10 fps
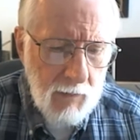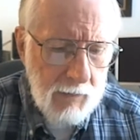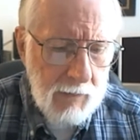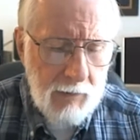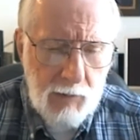
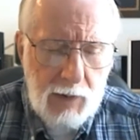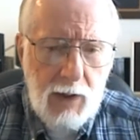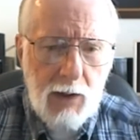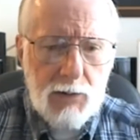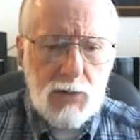in
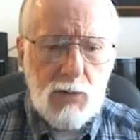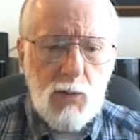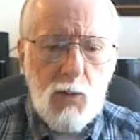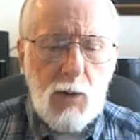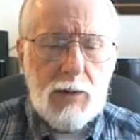regard
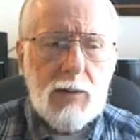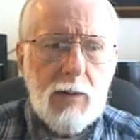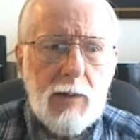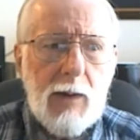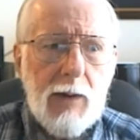to what
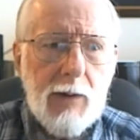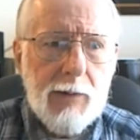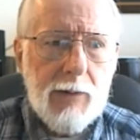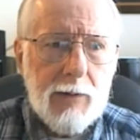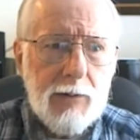
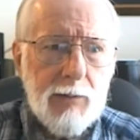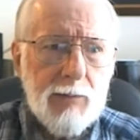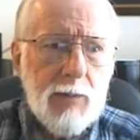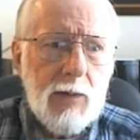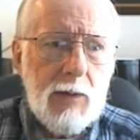are
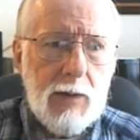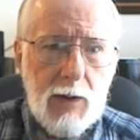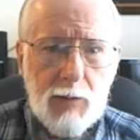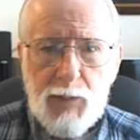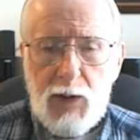
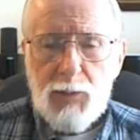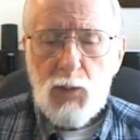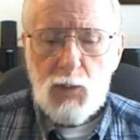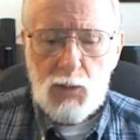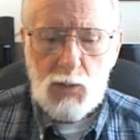the
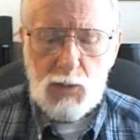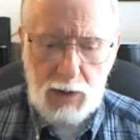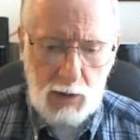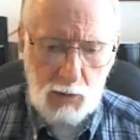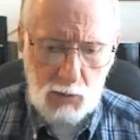people who
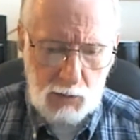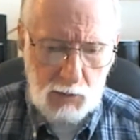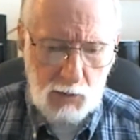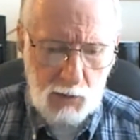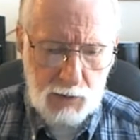now,
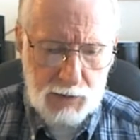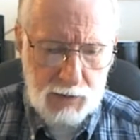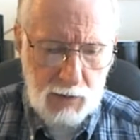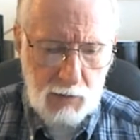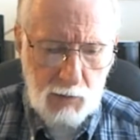of course,
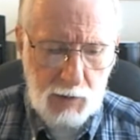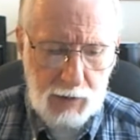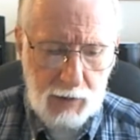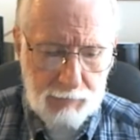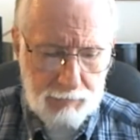are running